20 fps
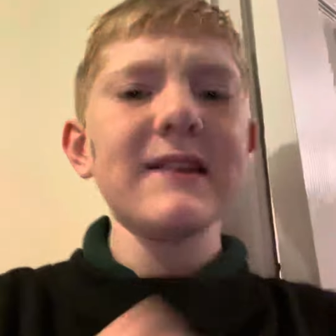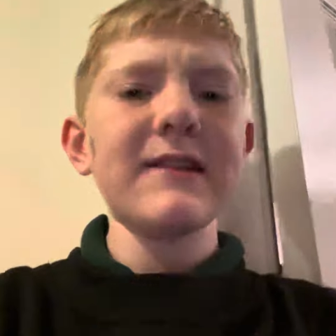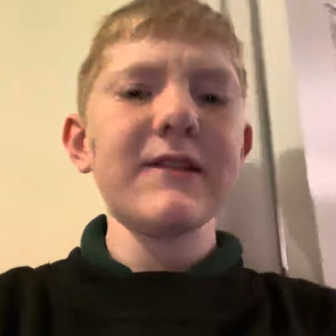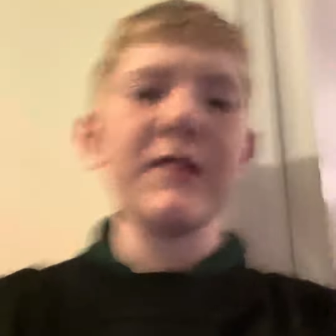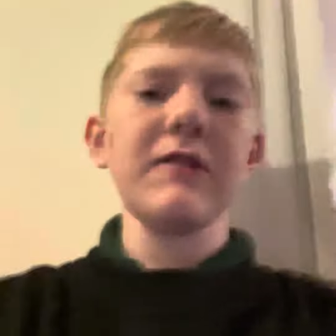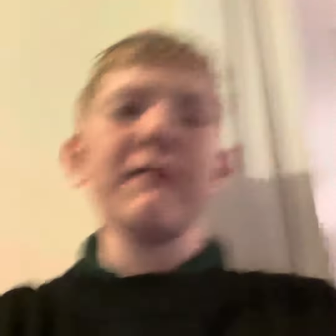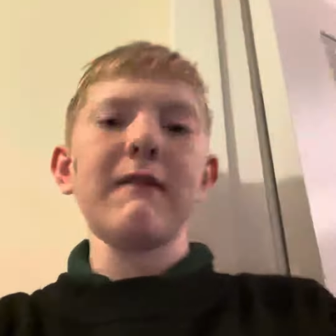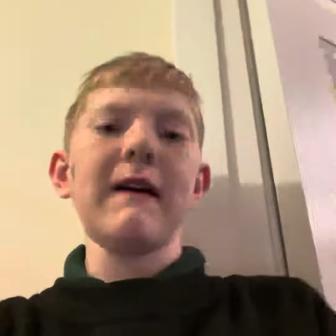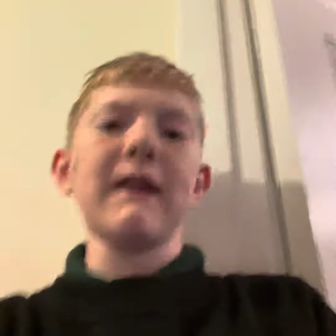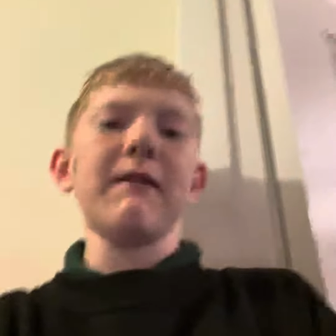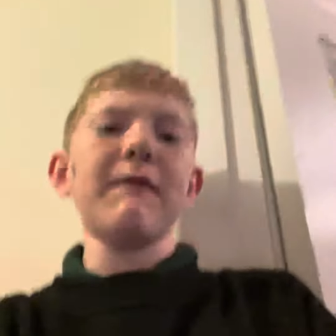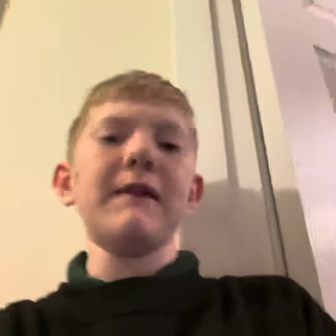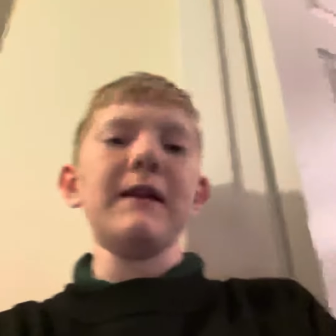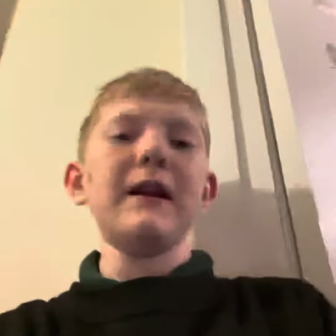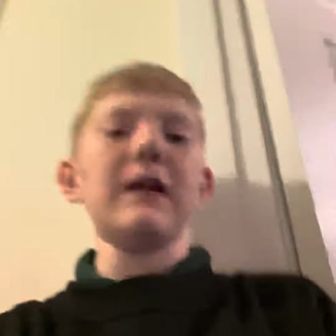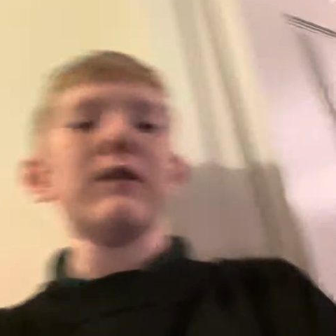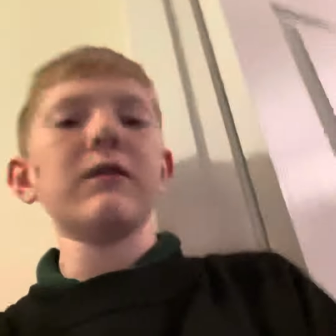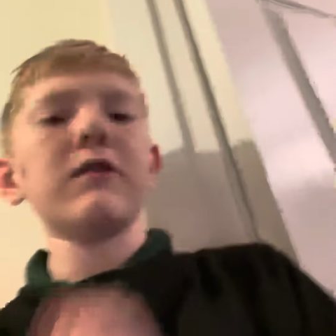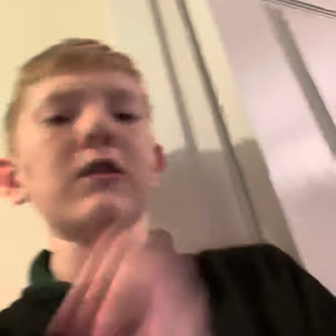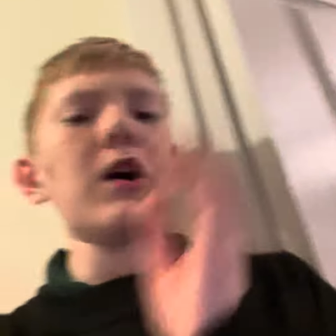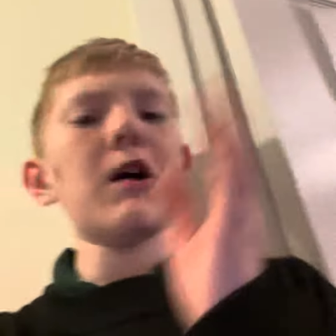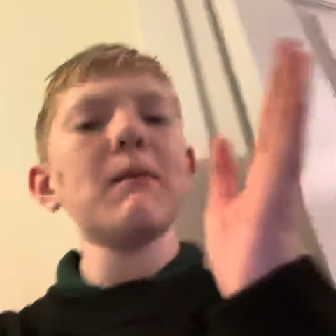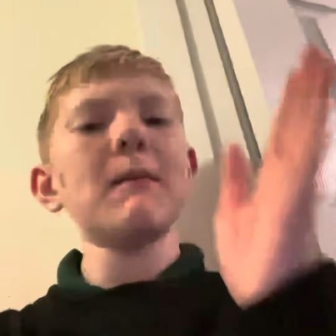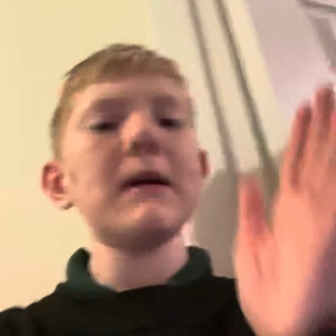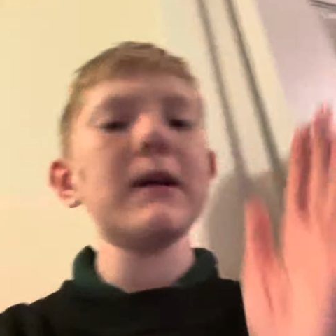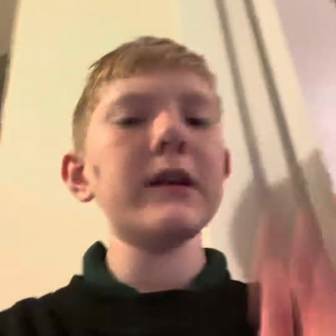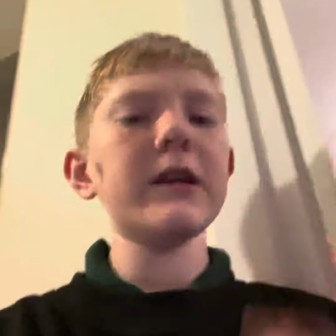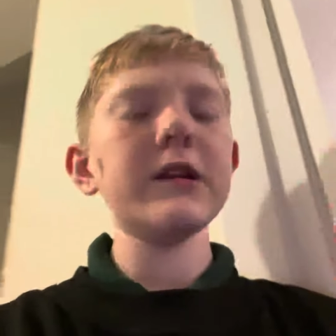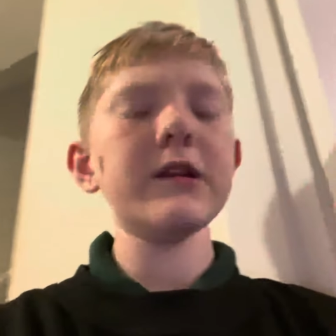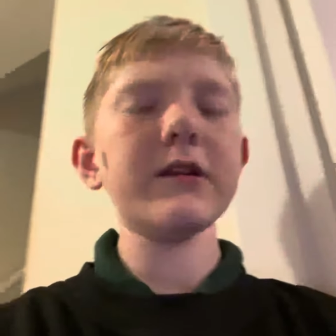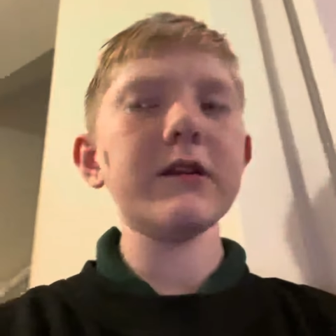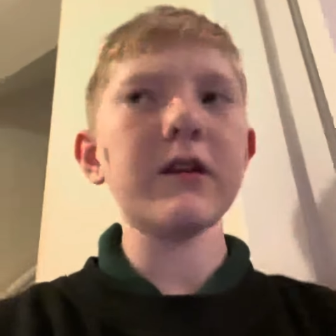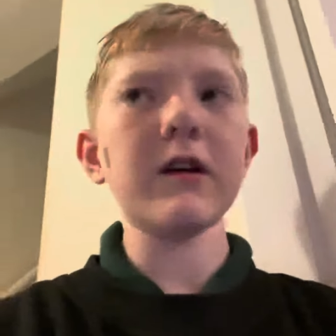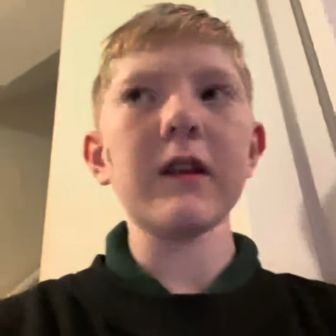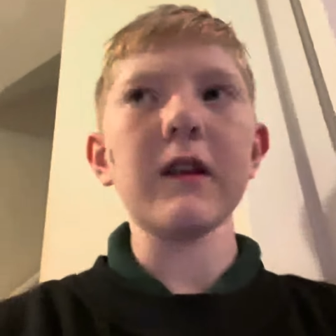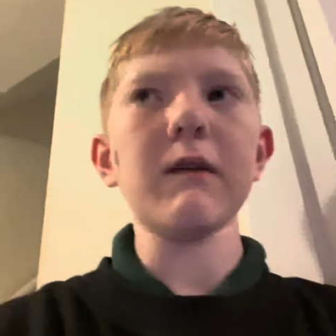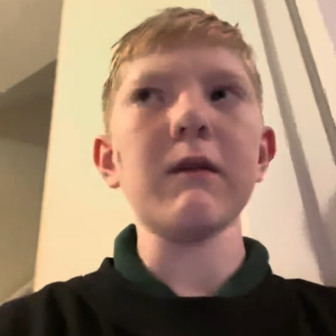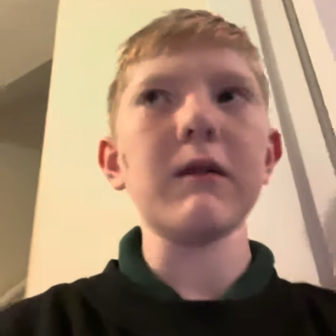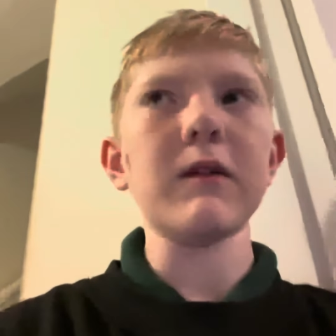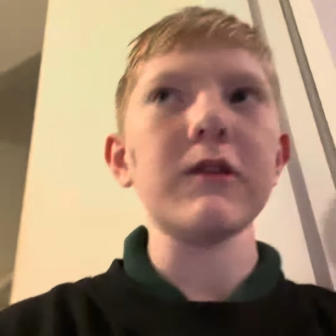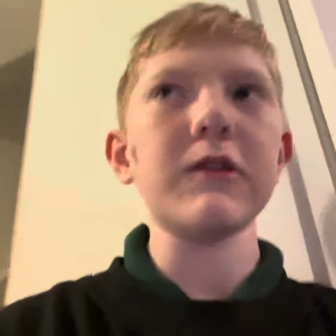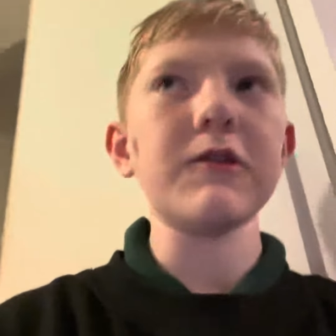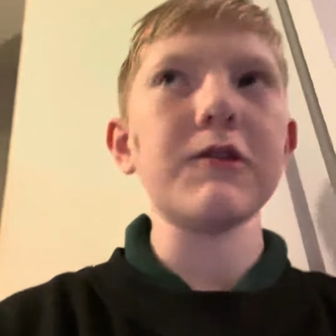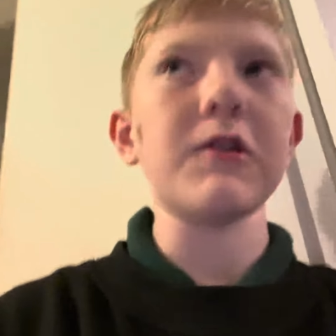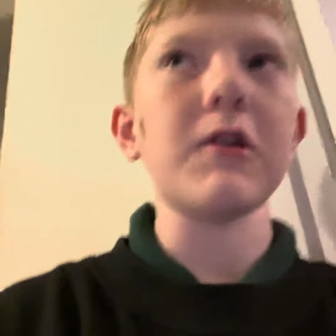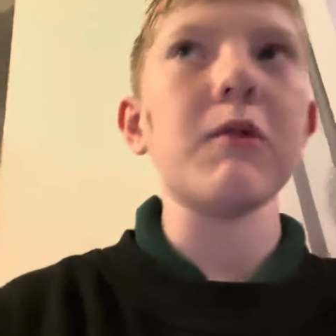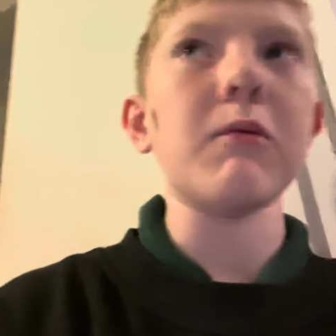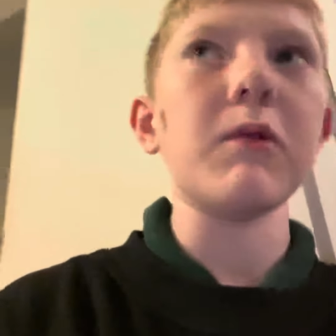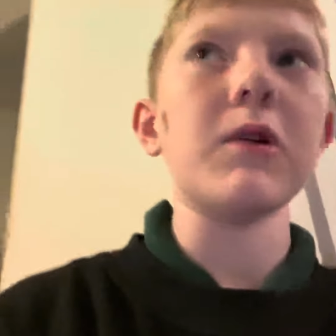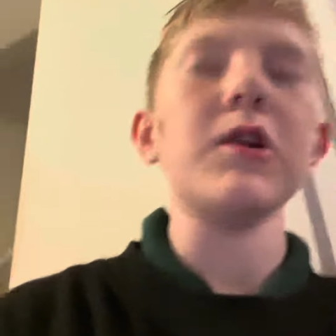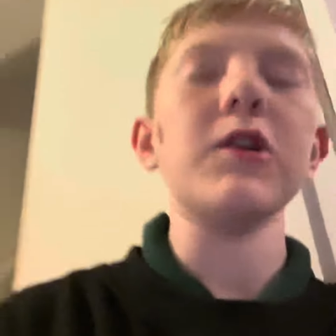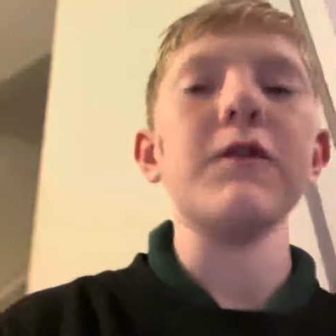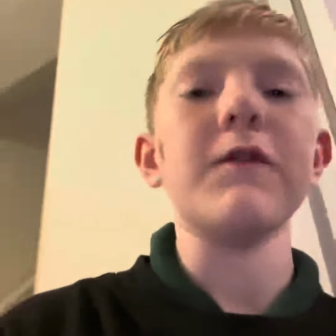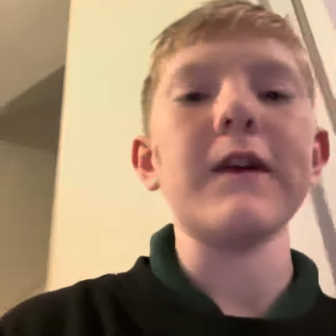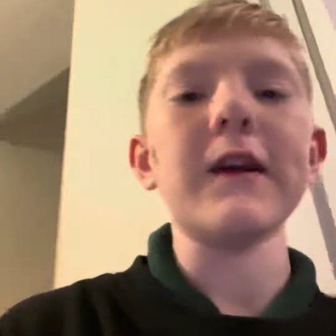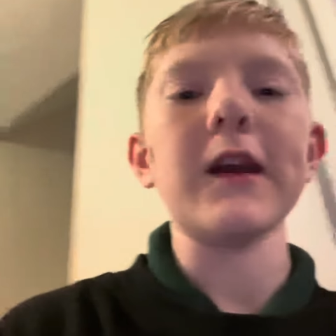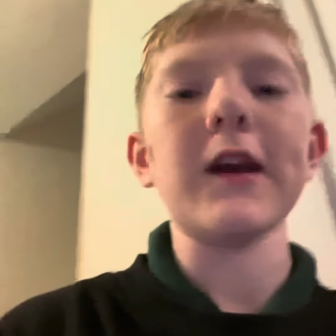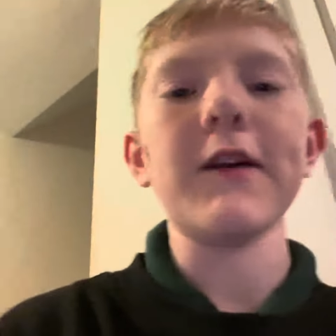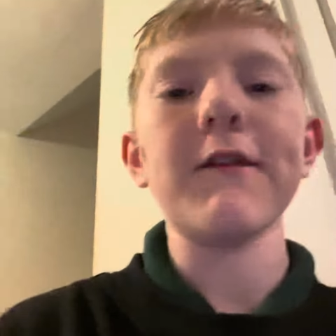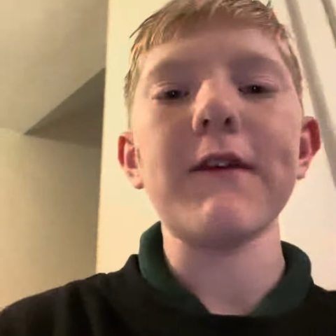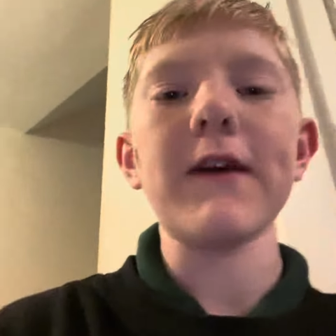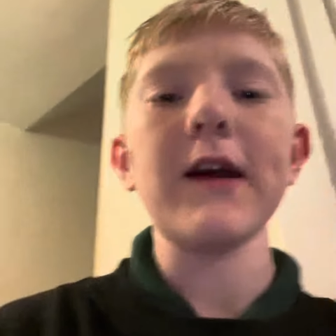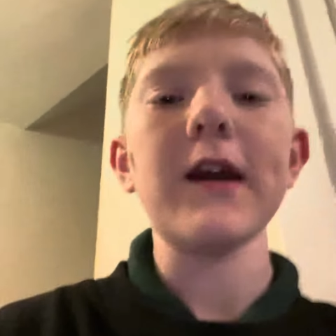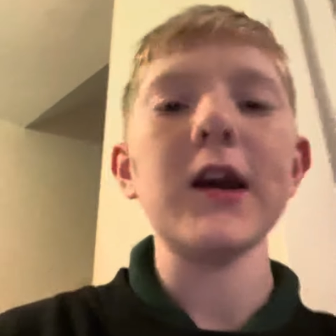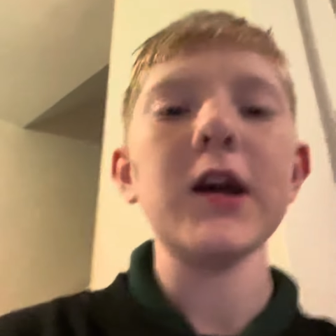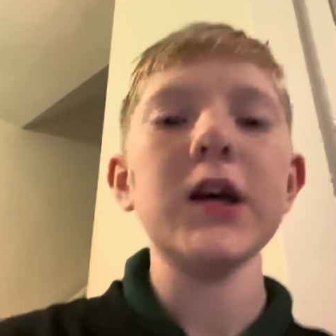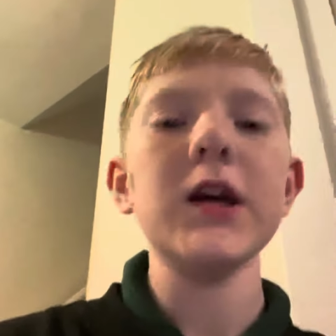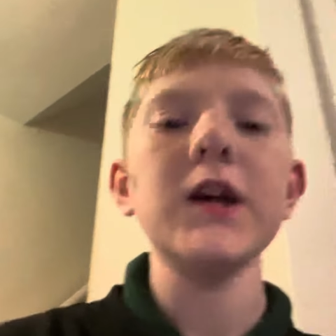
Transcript: do like the videos, comment, because I want to know what you think of it.